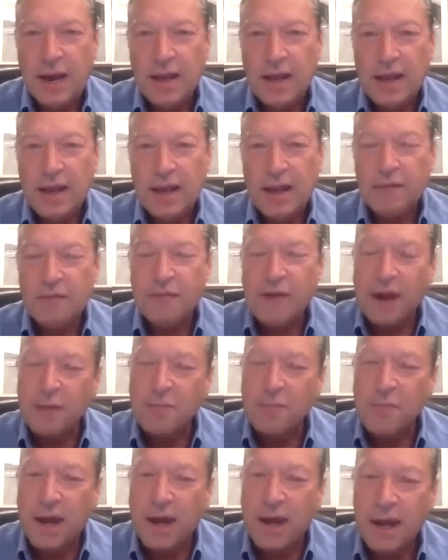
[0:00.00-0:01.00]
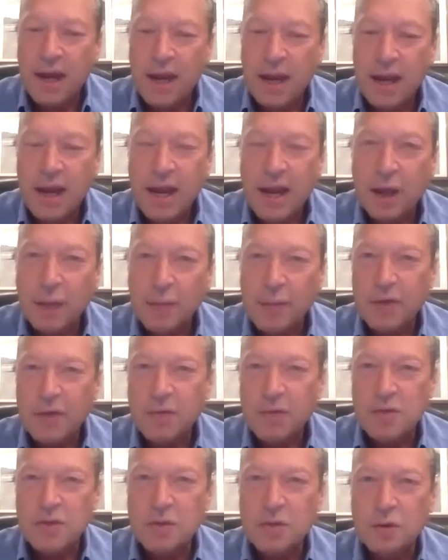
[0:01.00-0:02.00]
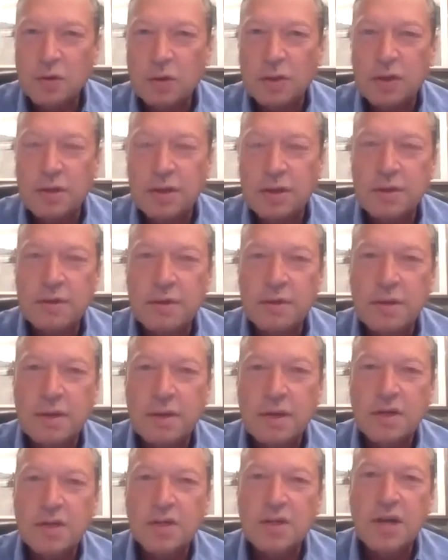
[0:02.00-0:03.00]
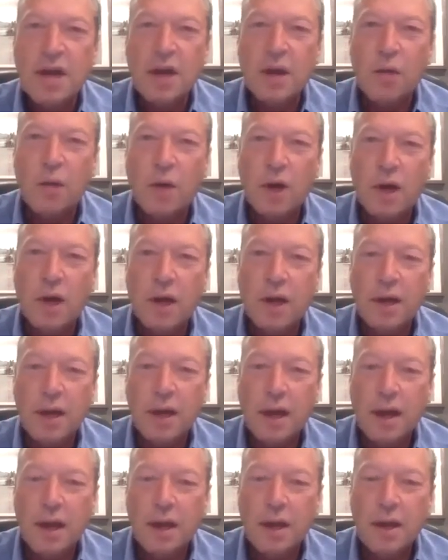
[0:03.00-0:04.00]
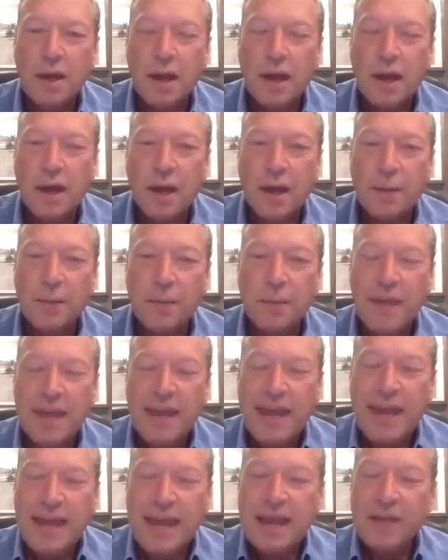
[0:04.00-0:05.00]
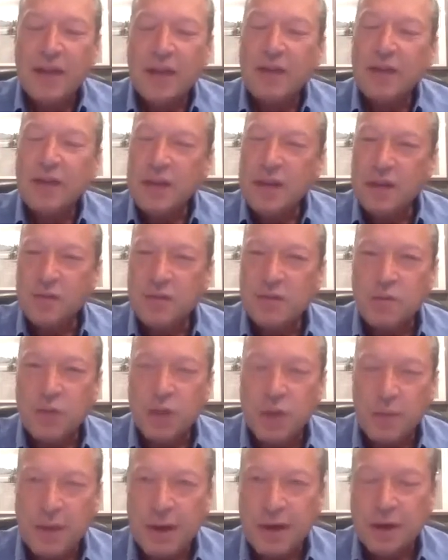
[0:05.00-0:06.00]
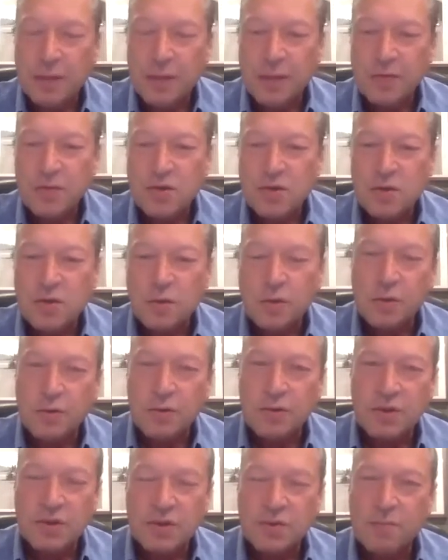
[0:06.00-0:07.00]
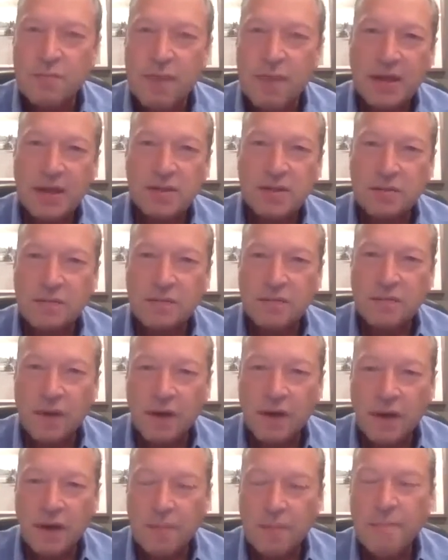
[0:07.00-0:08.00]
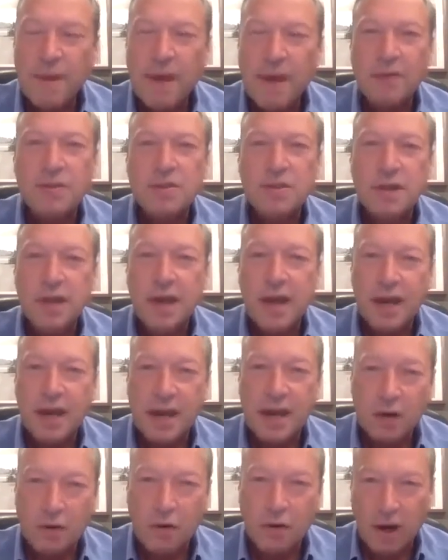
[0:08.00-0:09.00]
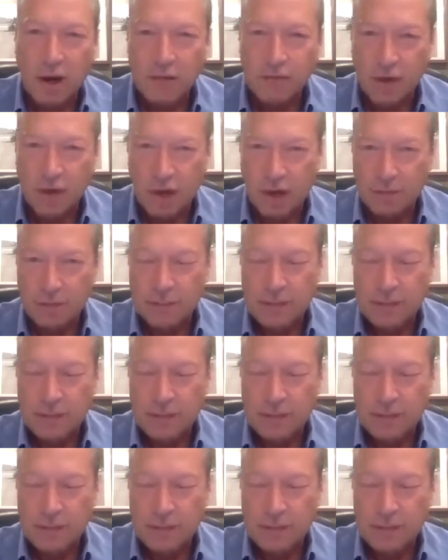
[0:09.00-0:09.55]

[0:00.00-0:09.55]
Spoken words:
In fact, my elementary school in Taiwan, in the entranceway to my elementary school, there was this massive mounted anti-aircraft gun